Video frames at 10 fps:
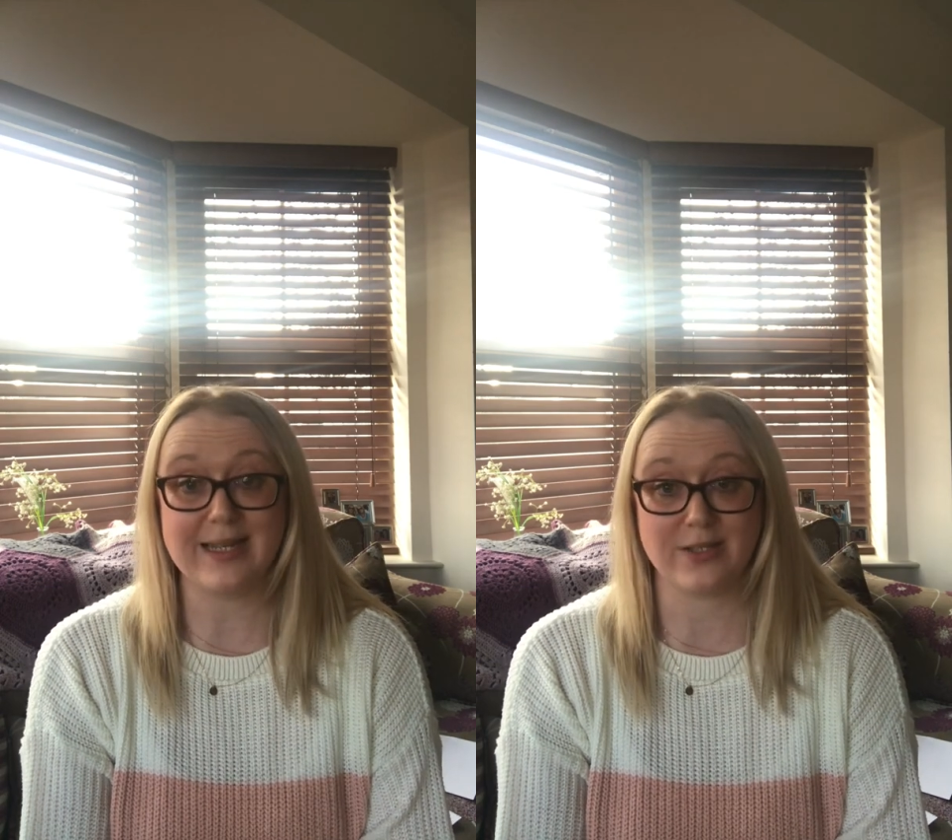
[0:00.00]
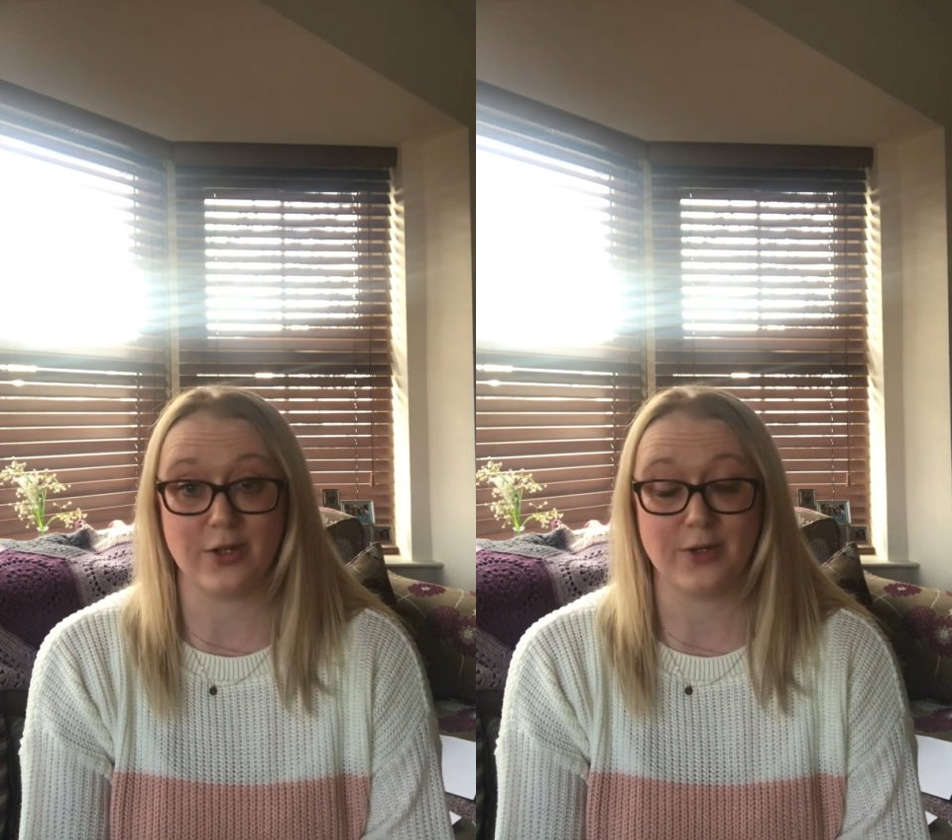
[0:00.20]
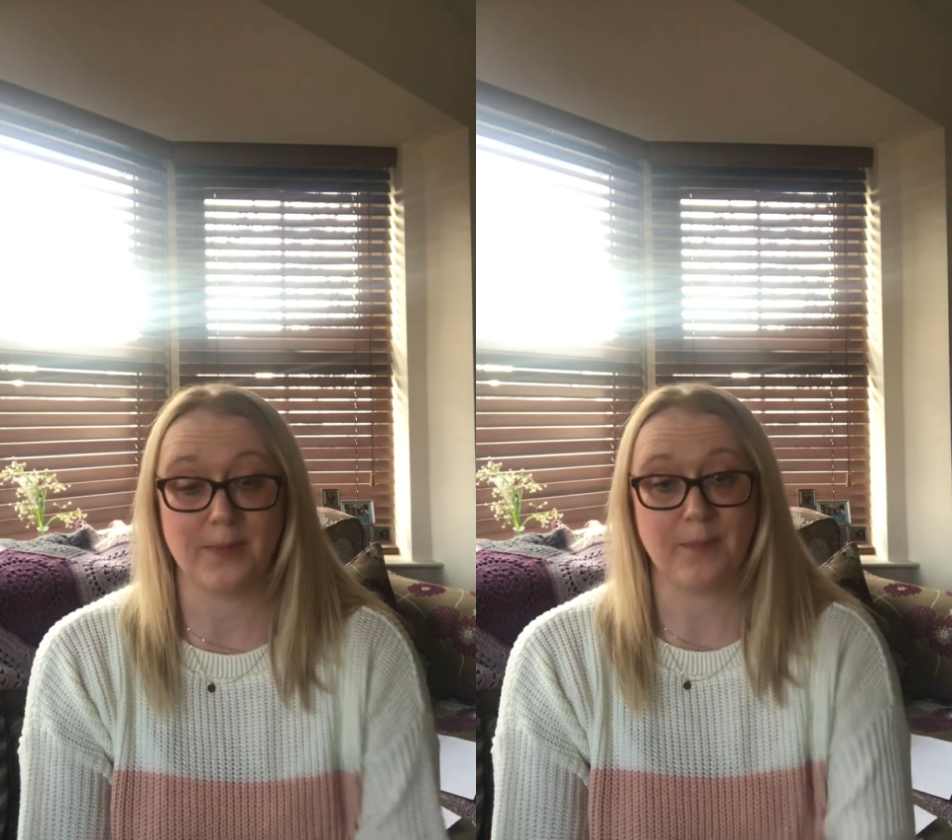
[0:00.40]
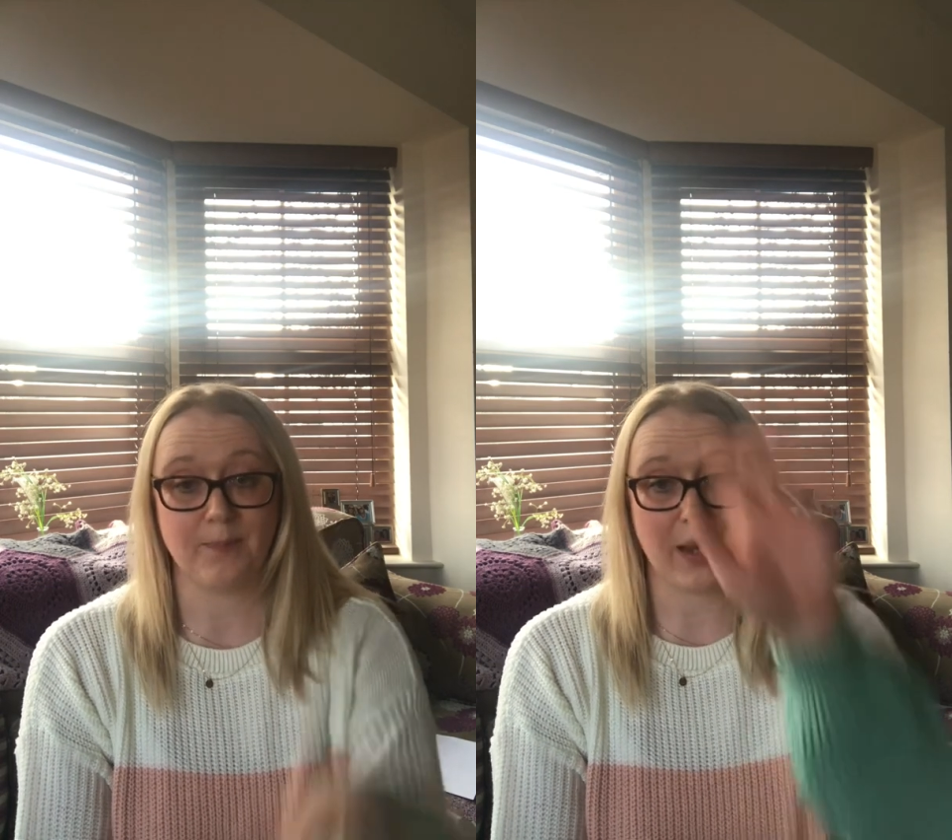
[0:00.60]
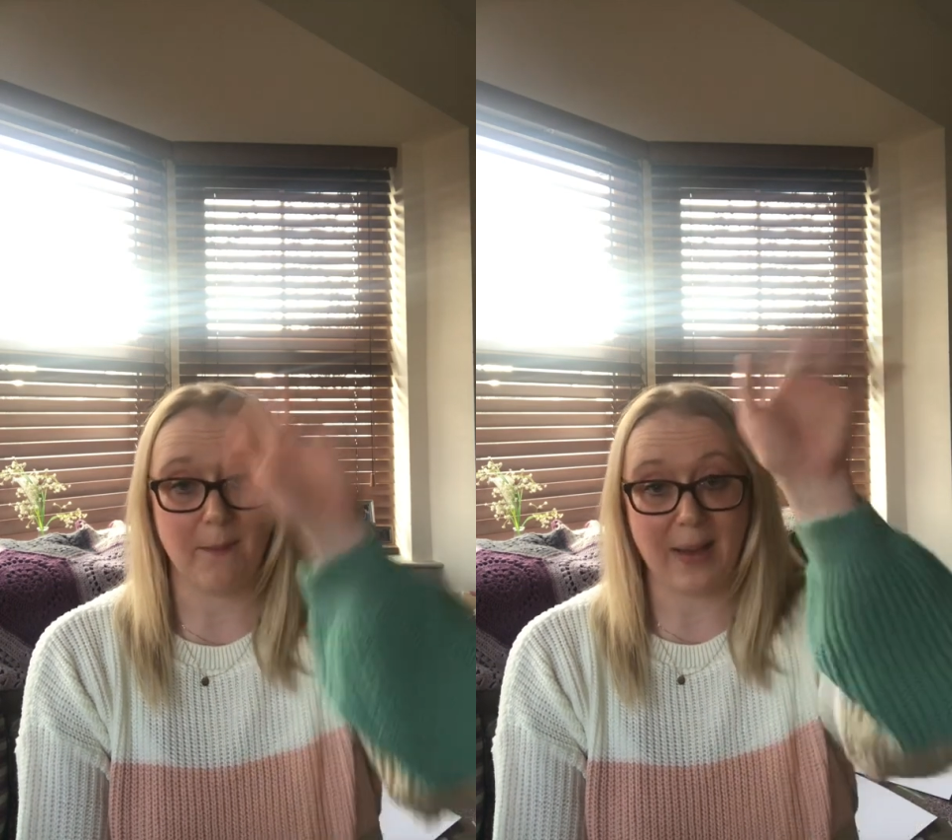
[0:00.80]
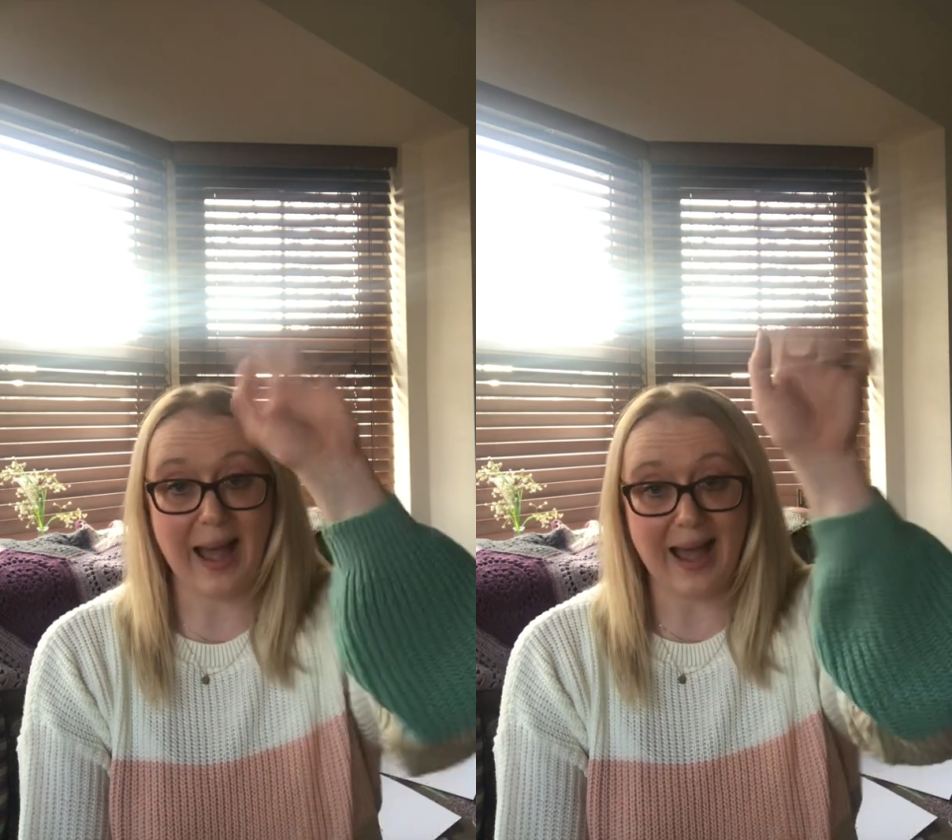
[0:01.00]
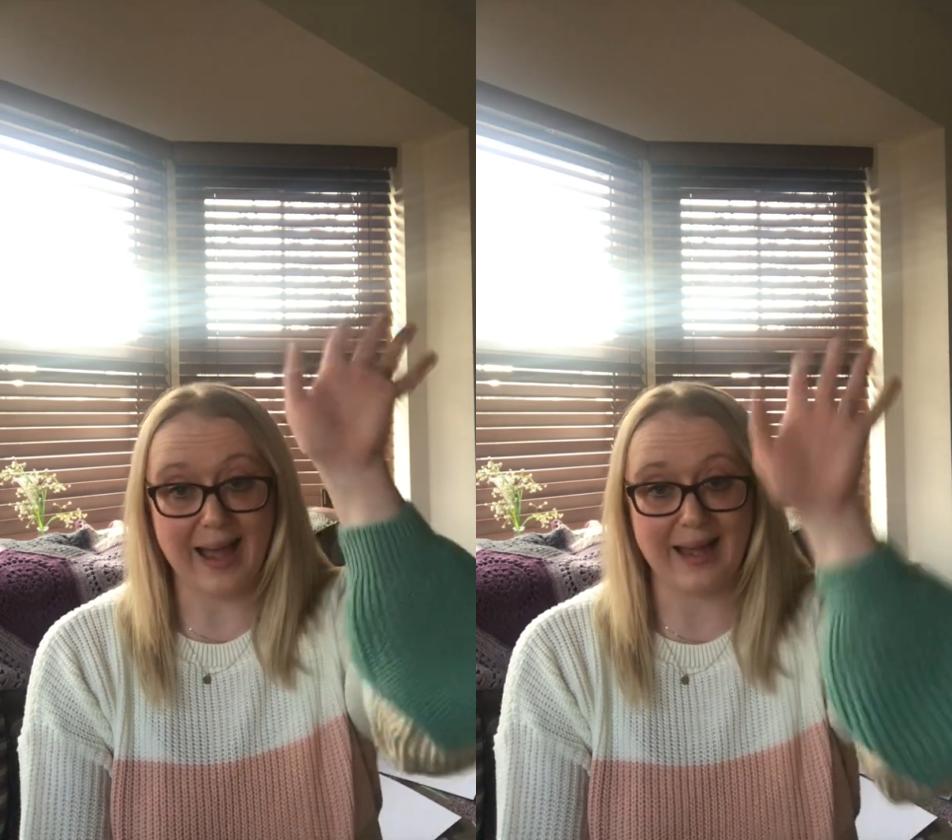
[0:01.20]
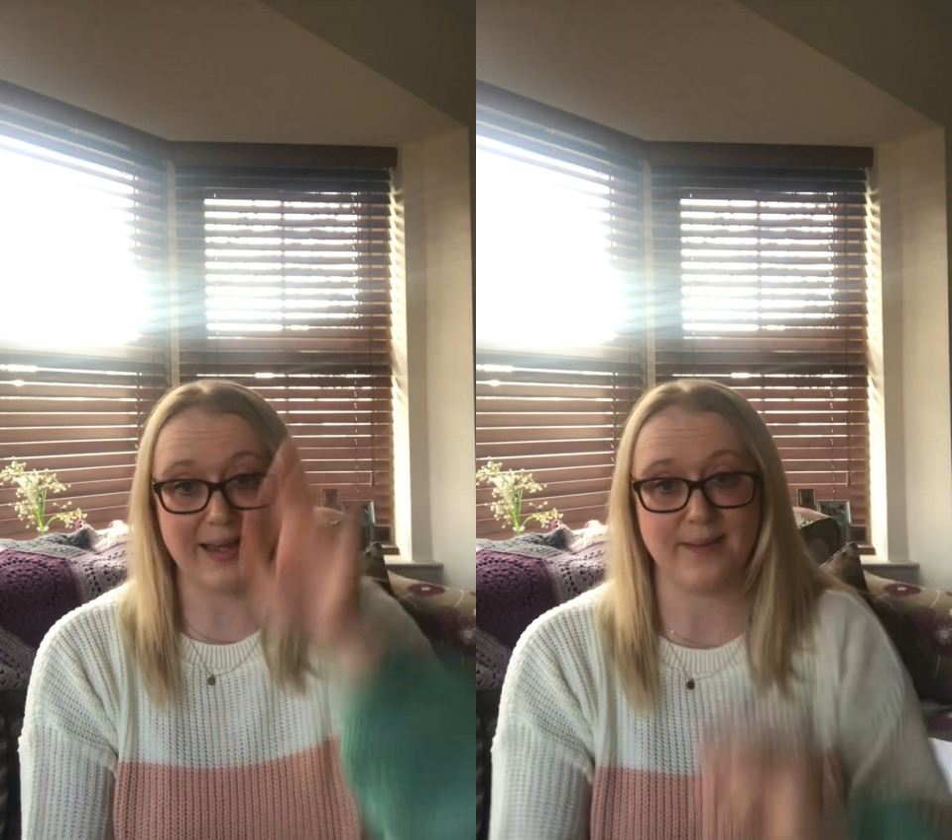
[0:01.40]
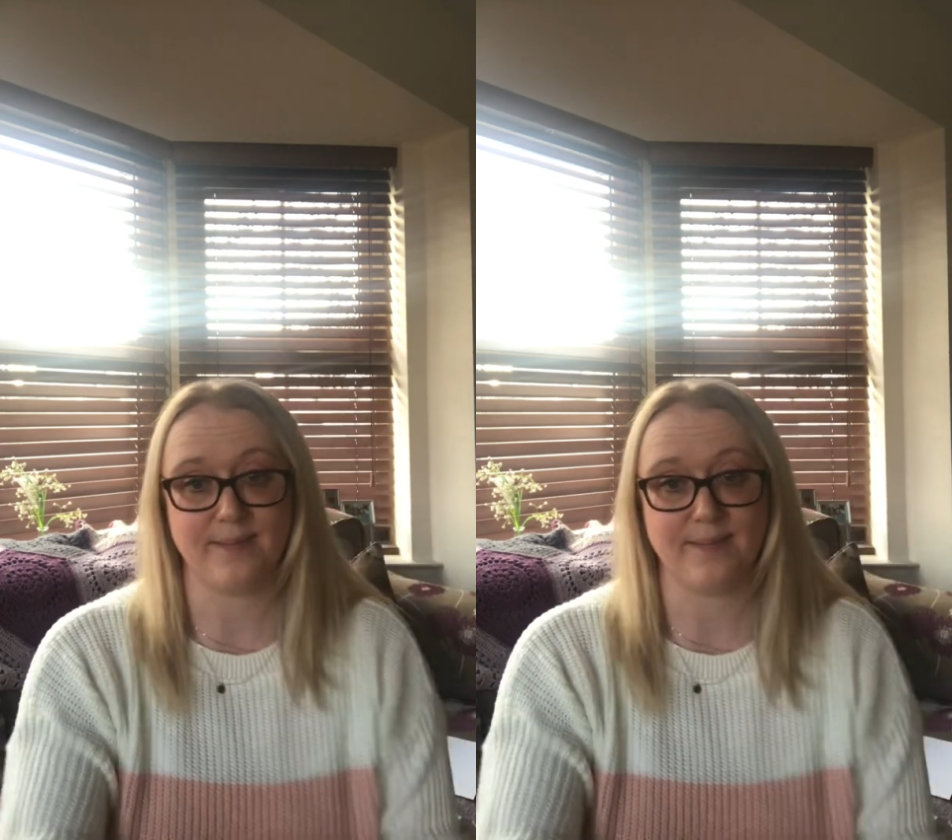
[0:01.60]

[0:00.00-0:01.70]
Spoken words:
soon. Bye.